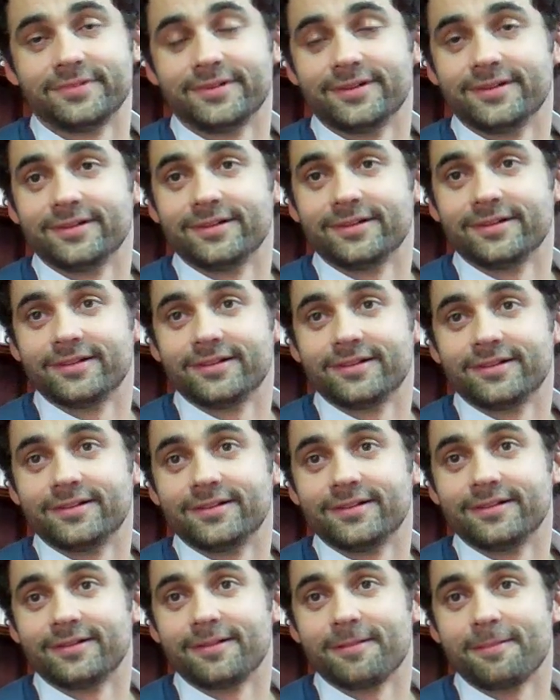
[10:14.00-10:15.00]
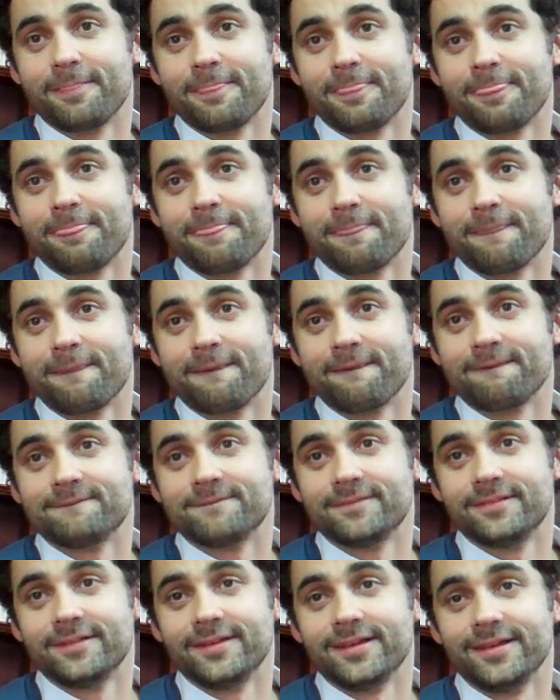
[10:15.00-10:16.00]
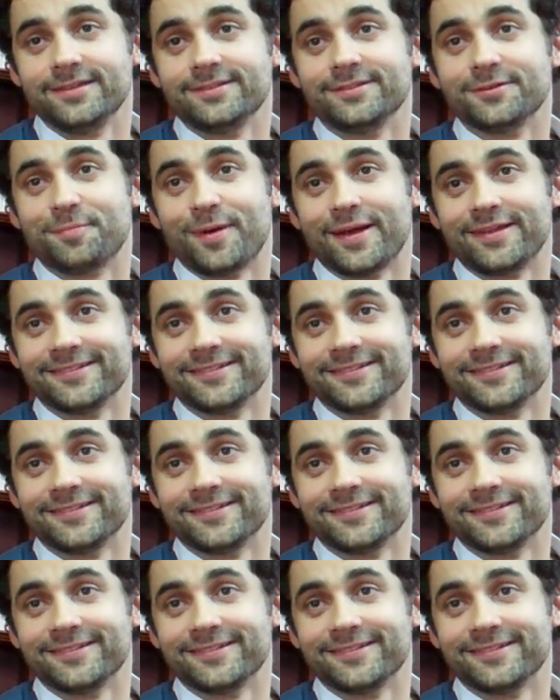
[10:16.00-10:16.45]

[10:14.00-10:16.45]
Independent agencies or networked agencies?